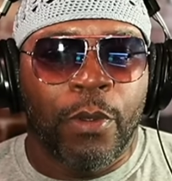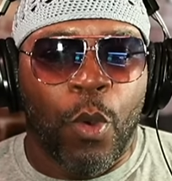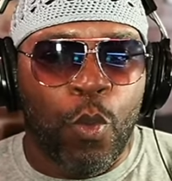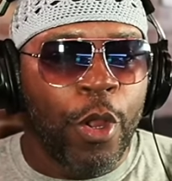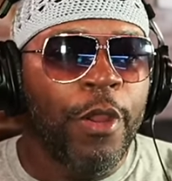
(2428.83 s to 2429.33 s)

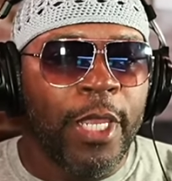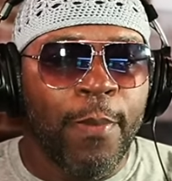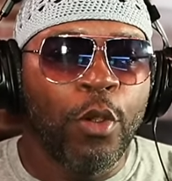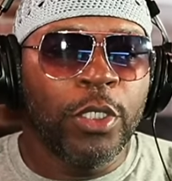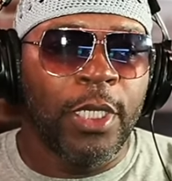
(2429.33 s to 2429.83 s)
we're
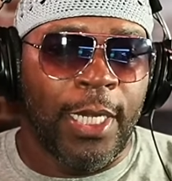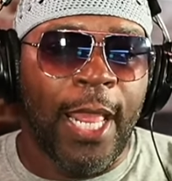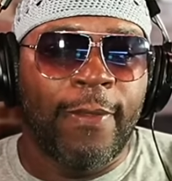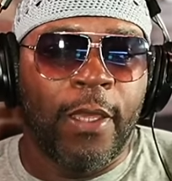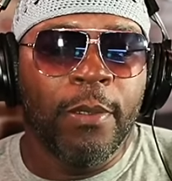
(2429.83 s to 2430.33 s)
emotionally
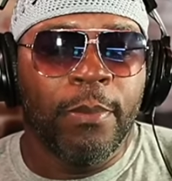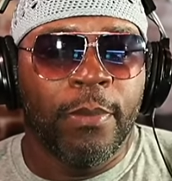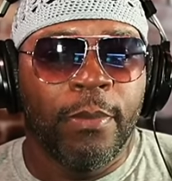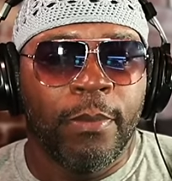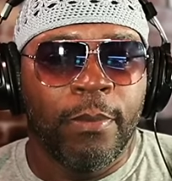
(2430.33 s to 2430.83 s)
like them.
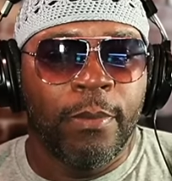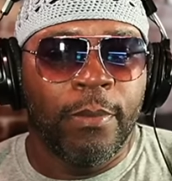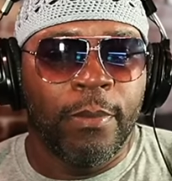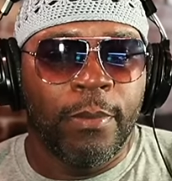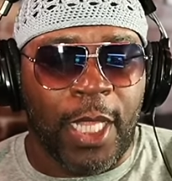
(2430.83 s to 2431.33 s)

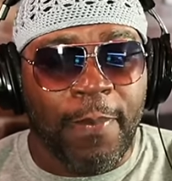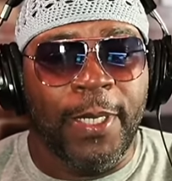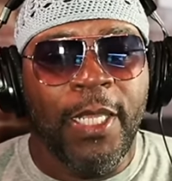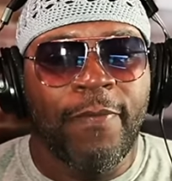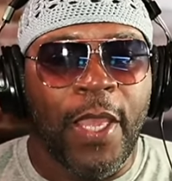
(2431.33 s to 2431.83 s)
They
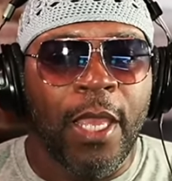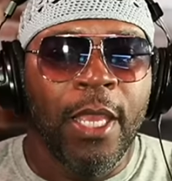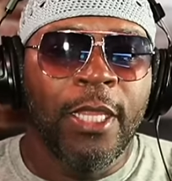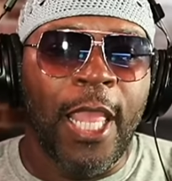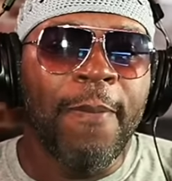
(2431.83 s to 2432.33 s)
believe that.
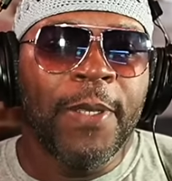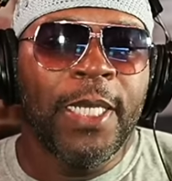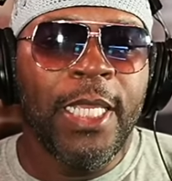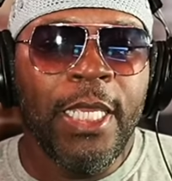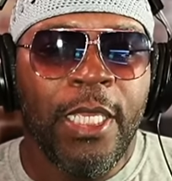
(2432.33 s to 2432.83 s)
They
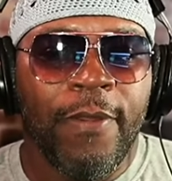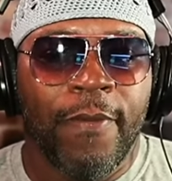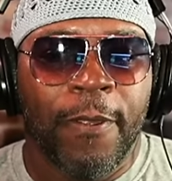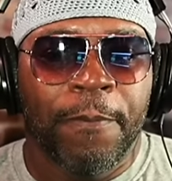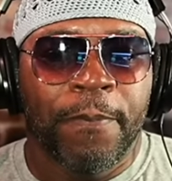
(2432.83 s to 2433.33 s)
believe
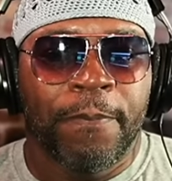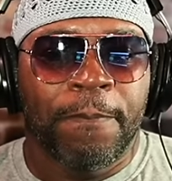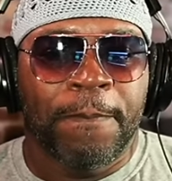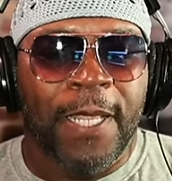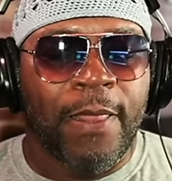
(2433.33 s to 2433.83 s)

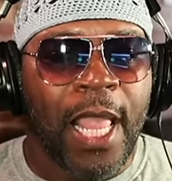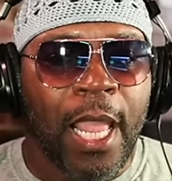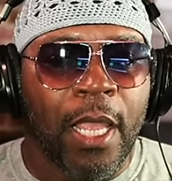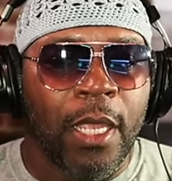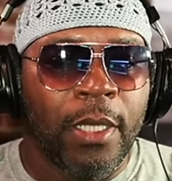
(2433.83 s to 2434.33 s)

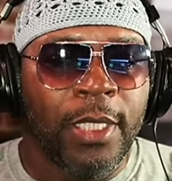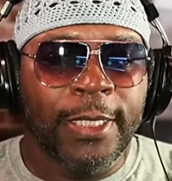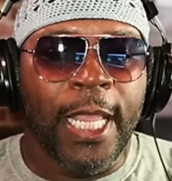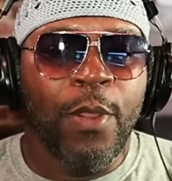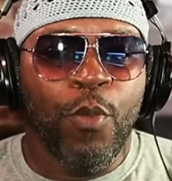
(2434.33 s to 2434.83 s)
that the
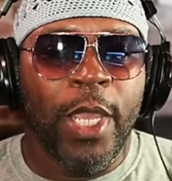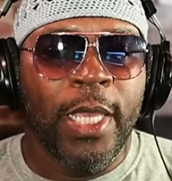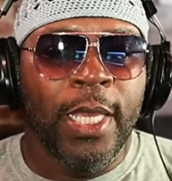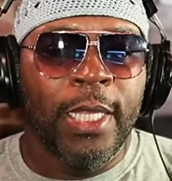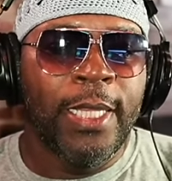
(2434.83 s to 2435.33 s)
same way
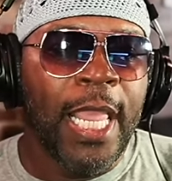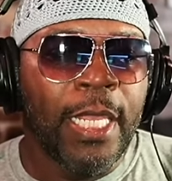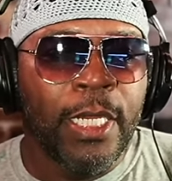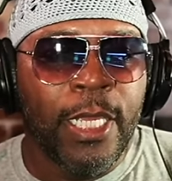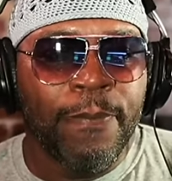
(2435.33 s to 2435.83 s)
they
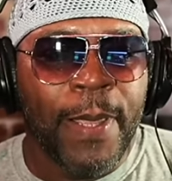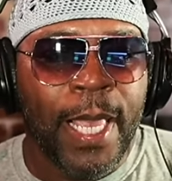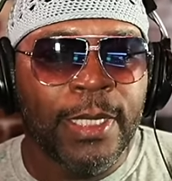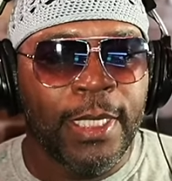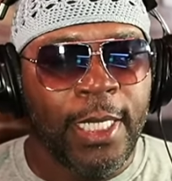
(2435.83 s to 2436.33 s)
can get
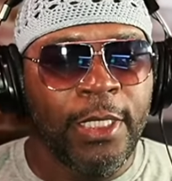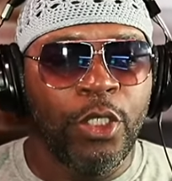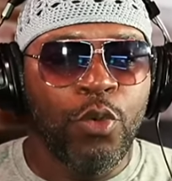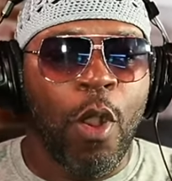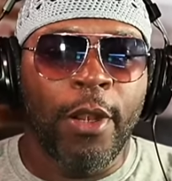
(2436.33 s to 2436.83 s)
past things and
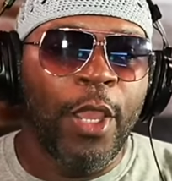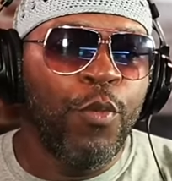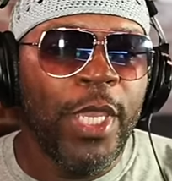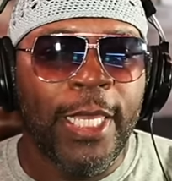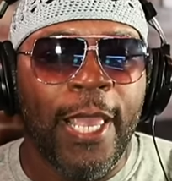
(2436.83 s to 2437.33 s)
do all that,
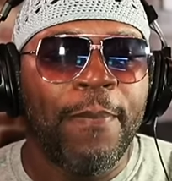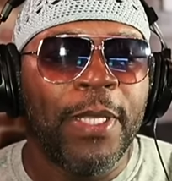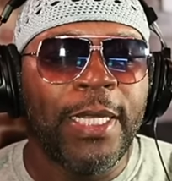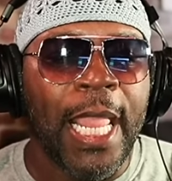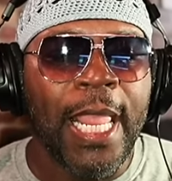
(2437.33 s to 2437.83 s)
we can.
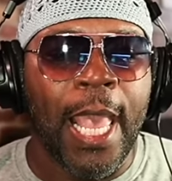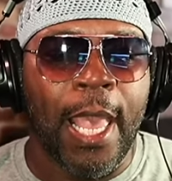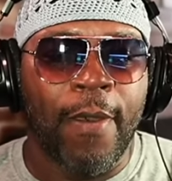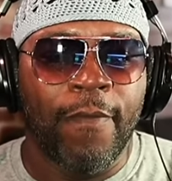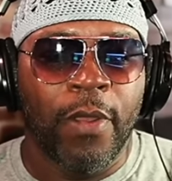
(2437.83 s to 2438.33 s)
But they
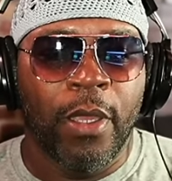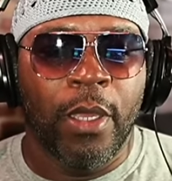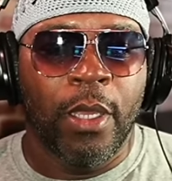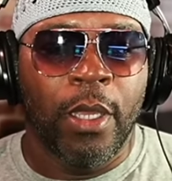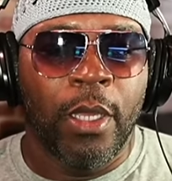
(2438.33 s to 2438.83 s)
have,
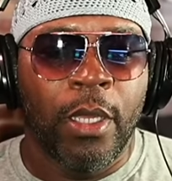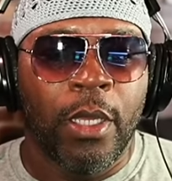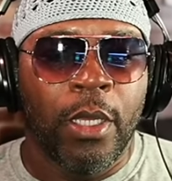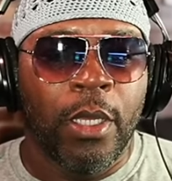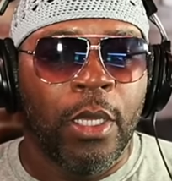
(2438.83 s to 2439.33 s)

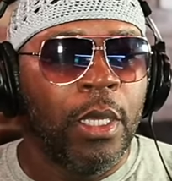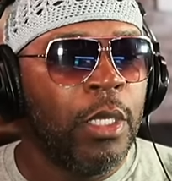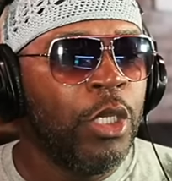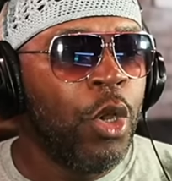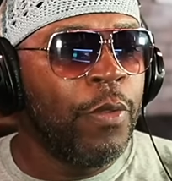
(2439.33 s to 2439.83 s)

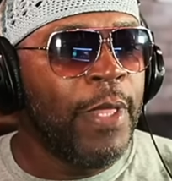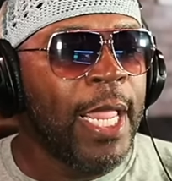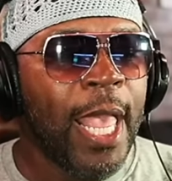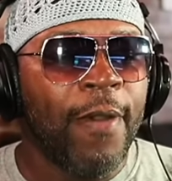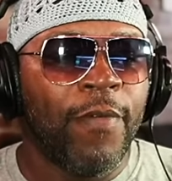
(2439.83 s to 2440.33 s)
you know, they
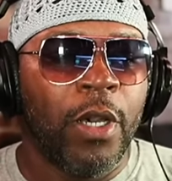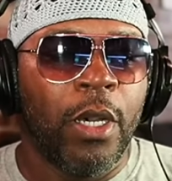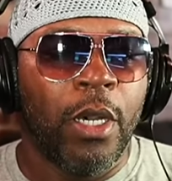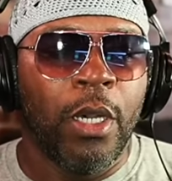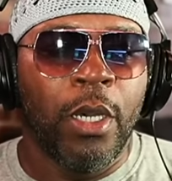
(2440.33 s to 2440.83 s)
have
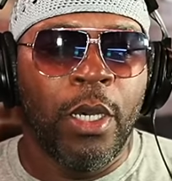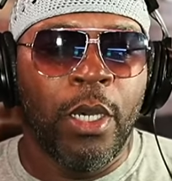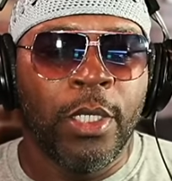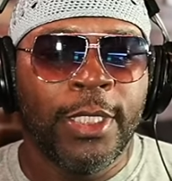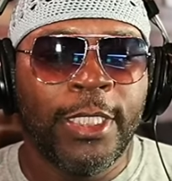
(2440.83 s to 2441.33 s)

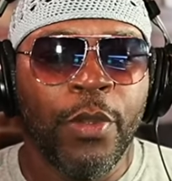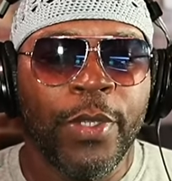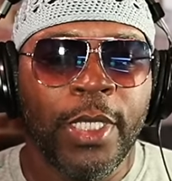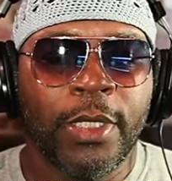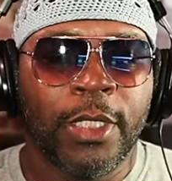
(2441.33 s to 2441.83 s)
a
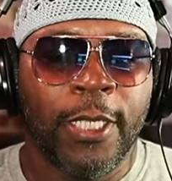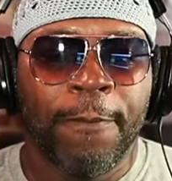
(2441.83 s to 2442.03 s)
serious,